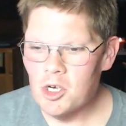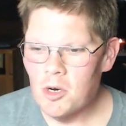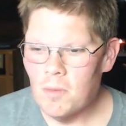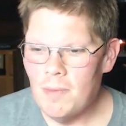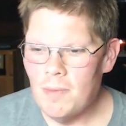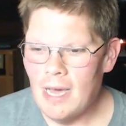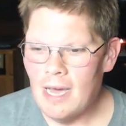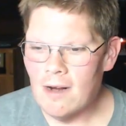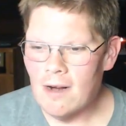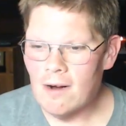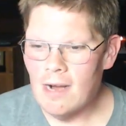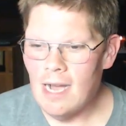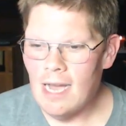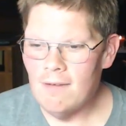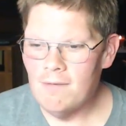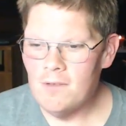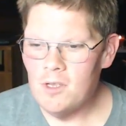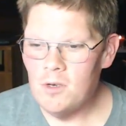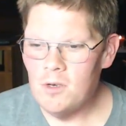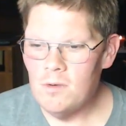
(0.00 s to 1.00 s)
are better. I
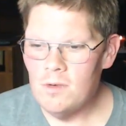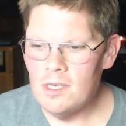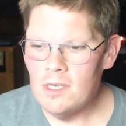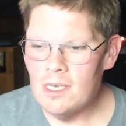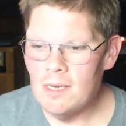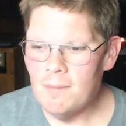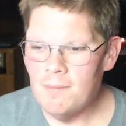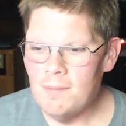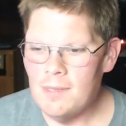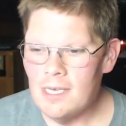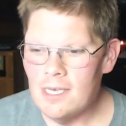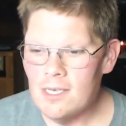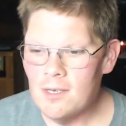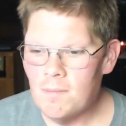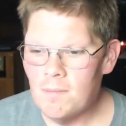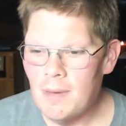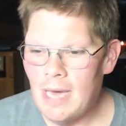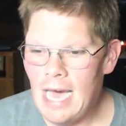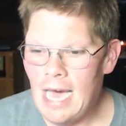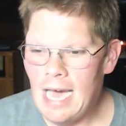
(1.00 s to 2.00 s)
have two zip disk
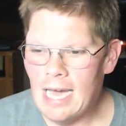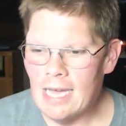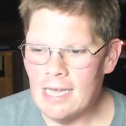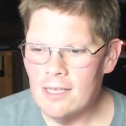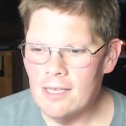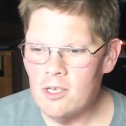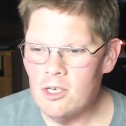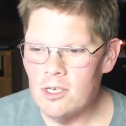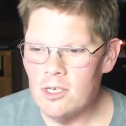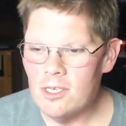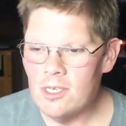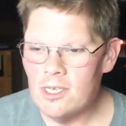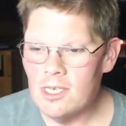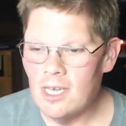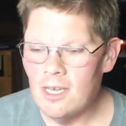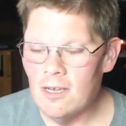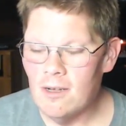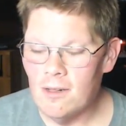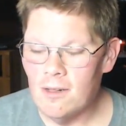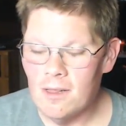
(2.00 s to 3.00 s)
packages
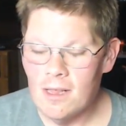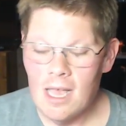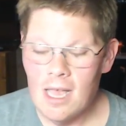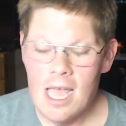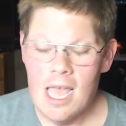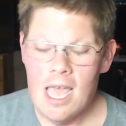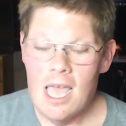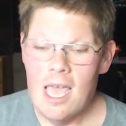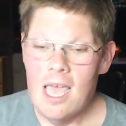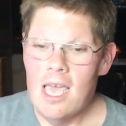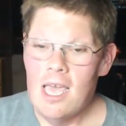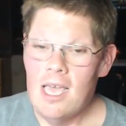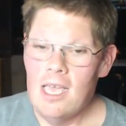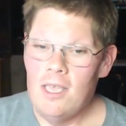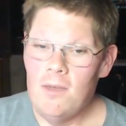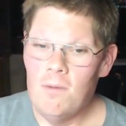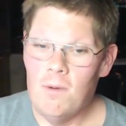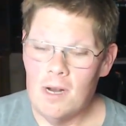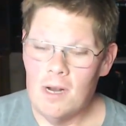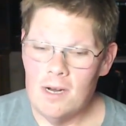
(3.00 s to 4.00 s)
sealed.
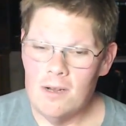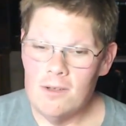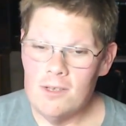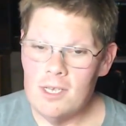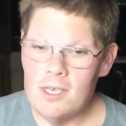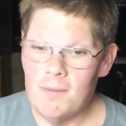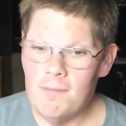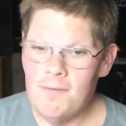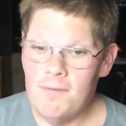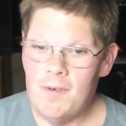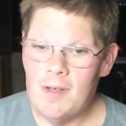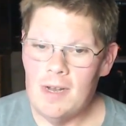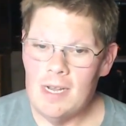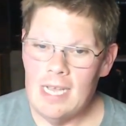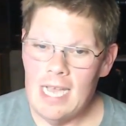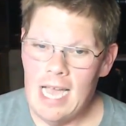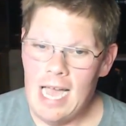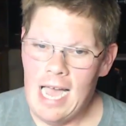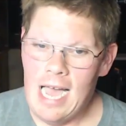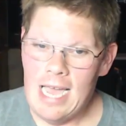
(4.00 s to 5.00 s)
You want to know something
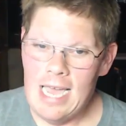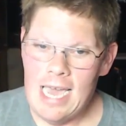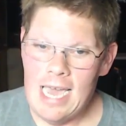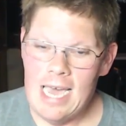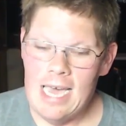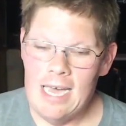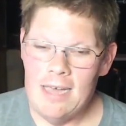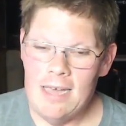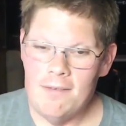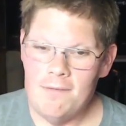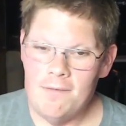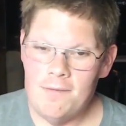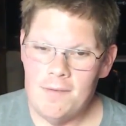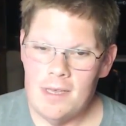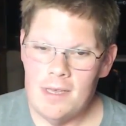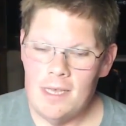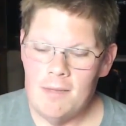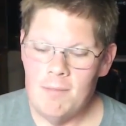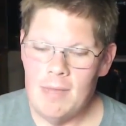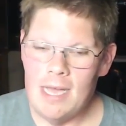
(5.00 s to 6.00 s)
funny? I have
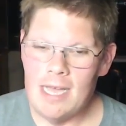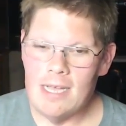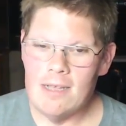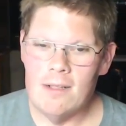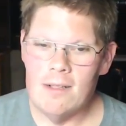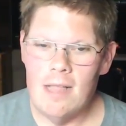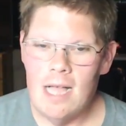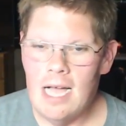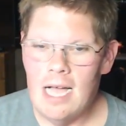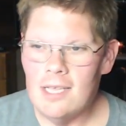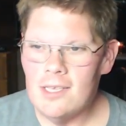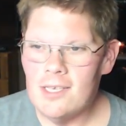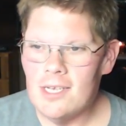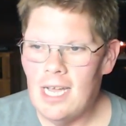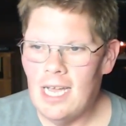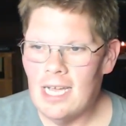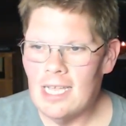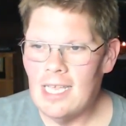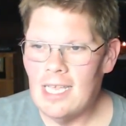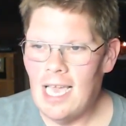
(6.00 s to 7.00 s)
in my closet
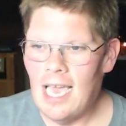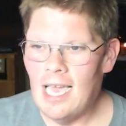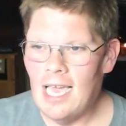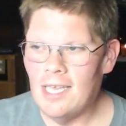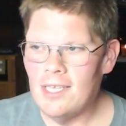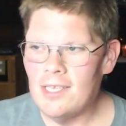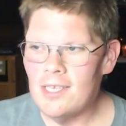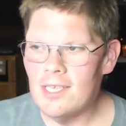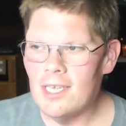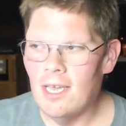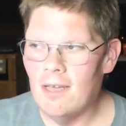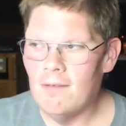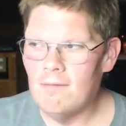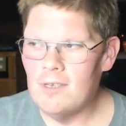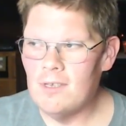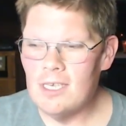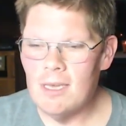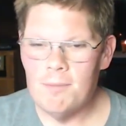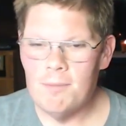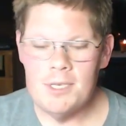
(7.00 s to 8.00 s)
a case of
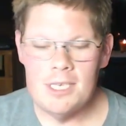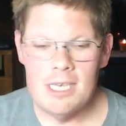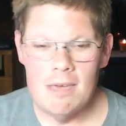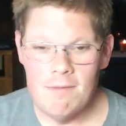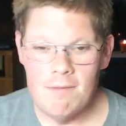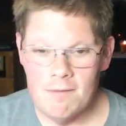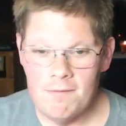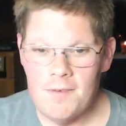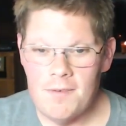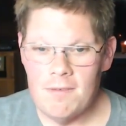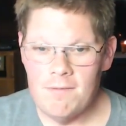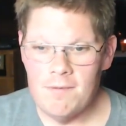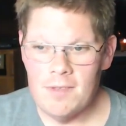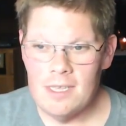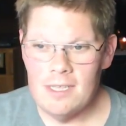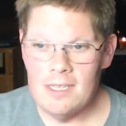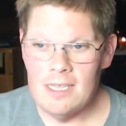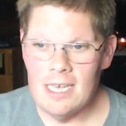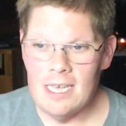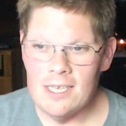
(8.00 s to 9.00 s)
Zip
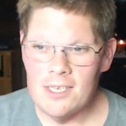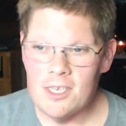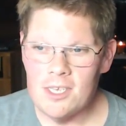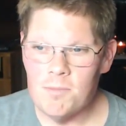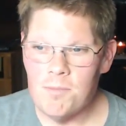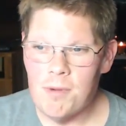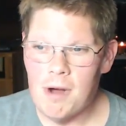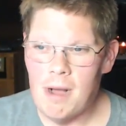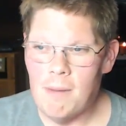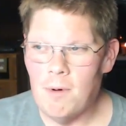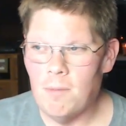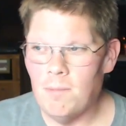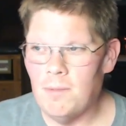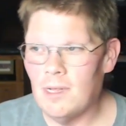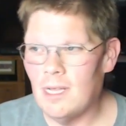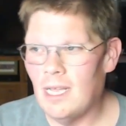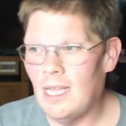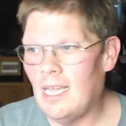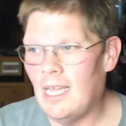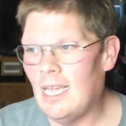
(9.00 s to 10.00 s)
750 discs,
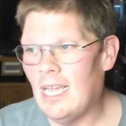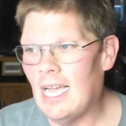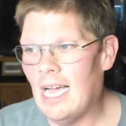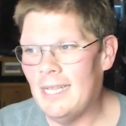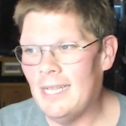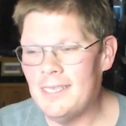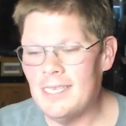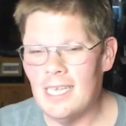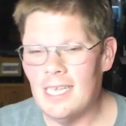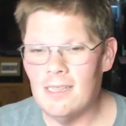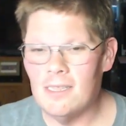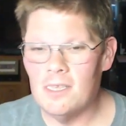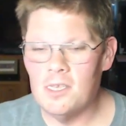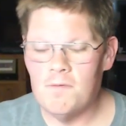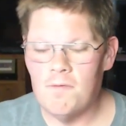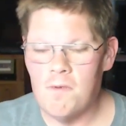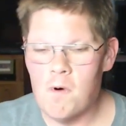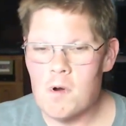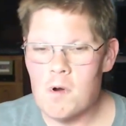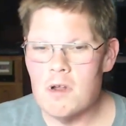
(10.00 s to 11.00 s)
probably I'd say at least
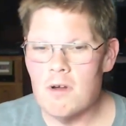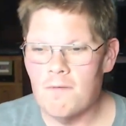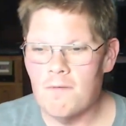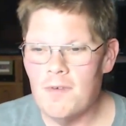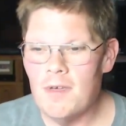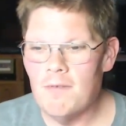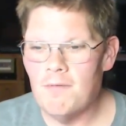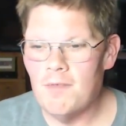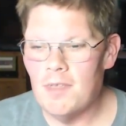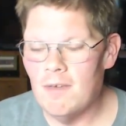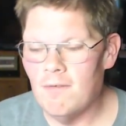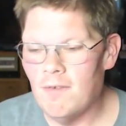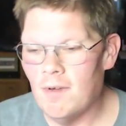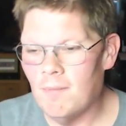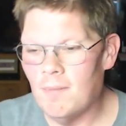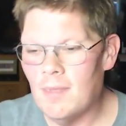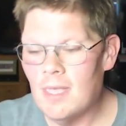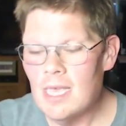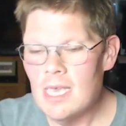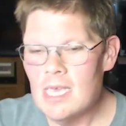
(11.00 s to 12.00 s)
40 or 50 of
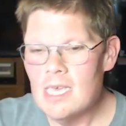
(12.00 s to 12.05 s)
them.